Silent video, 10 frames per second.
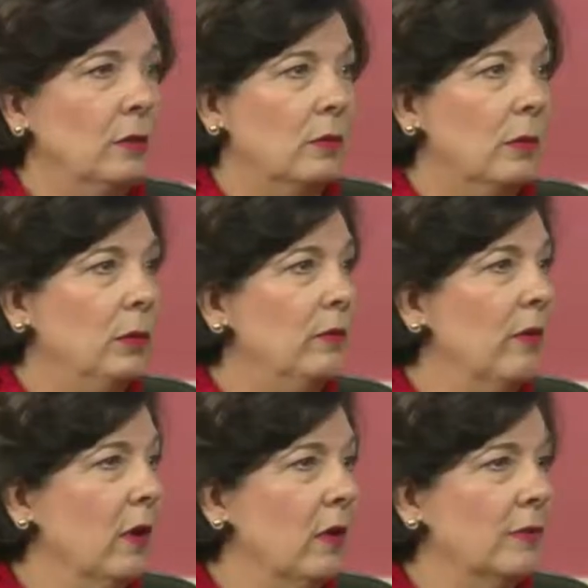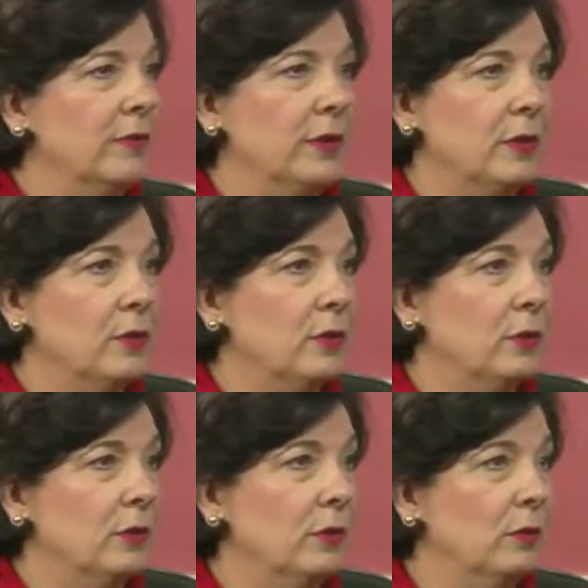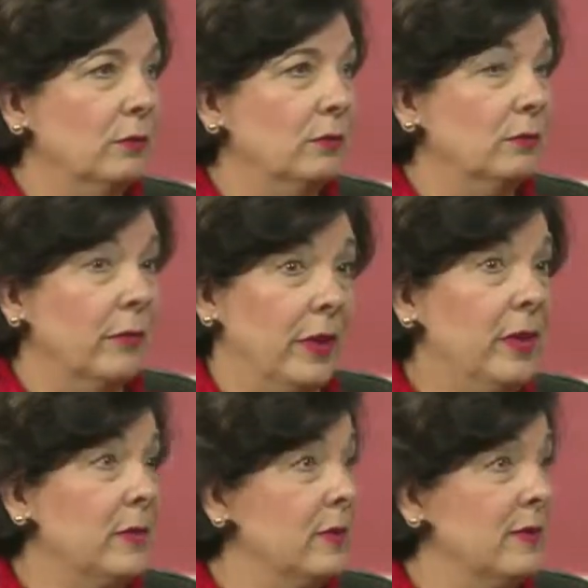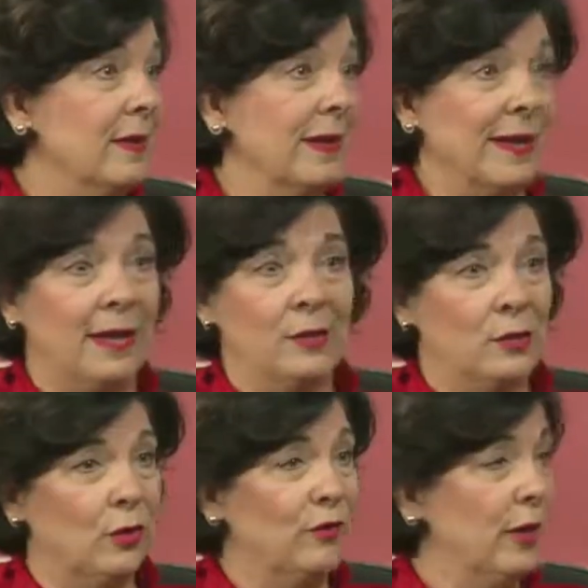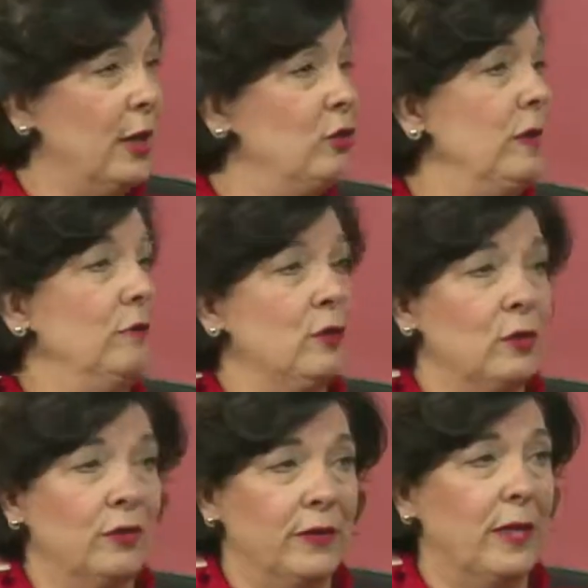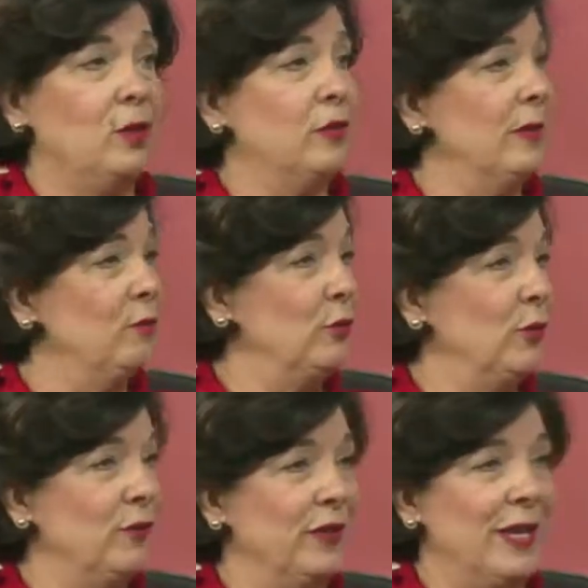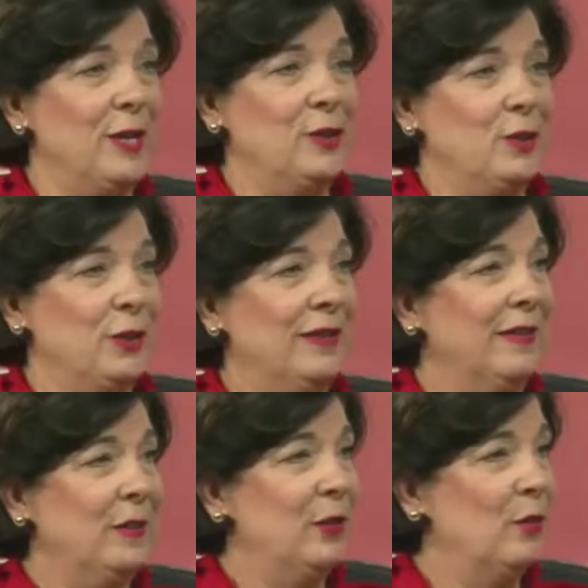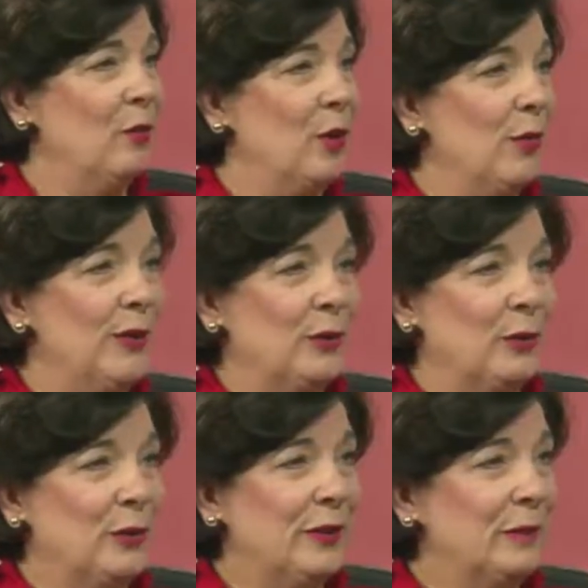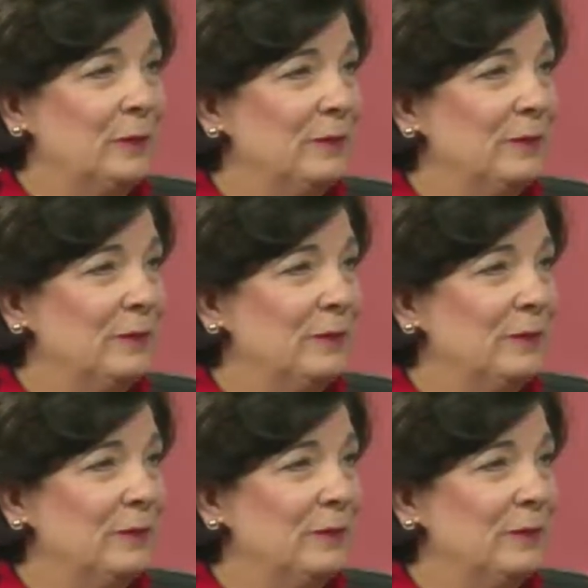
we evolved into this. Certification after certification after certification, growing, learning.